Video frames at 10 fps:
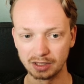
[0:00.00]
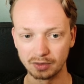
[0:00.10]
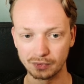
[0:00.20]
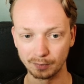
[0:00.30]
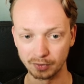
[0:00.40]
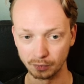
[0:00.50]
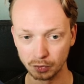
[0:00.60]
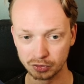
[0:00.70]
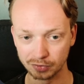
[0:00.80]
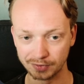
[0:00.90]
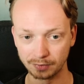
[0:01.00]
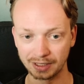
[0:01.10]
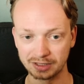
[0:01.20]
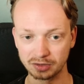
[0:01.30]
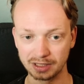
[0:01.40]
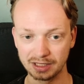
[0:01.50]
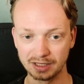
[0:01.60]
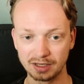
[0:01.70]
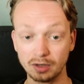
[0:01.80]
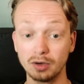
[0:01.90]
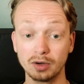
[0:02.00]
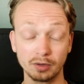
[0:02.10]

from the root of the directory or